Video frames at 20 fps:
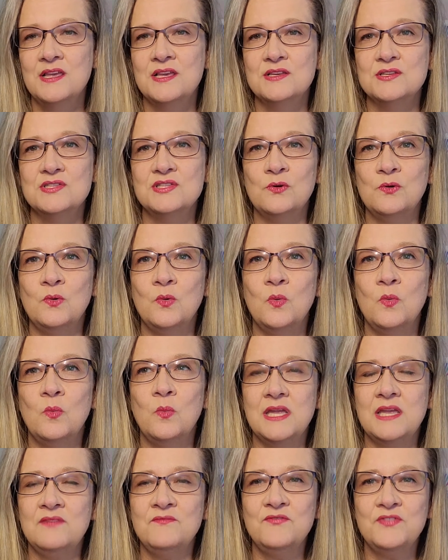So
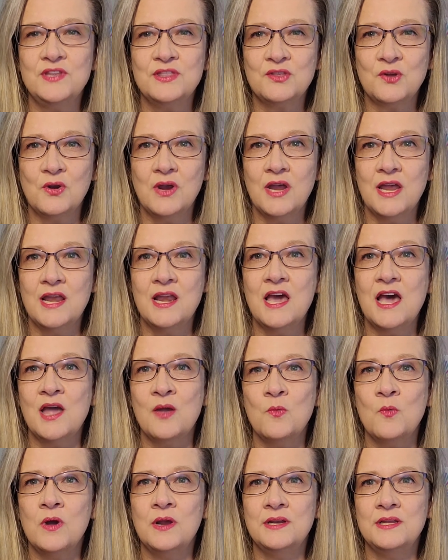in 5th grade, I
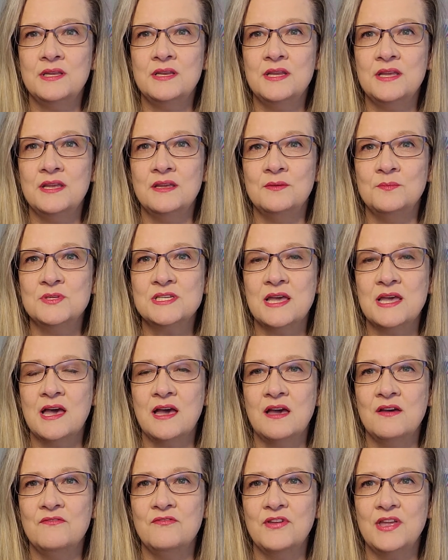wanted him to
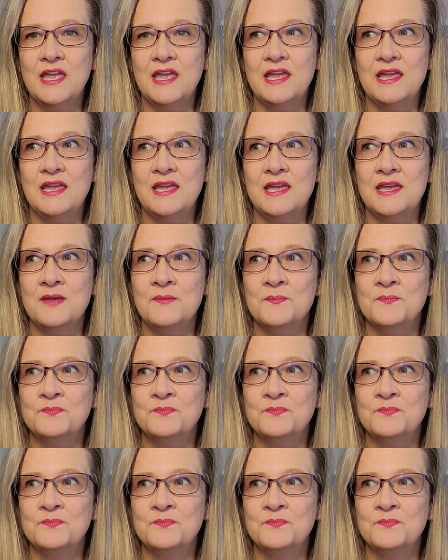have a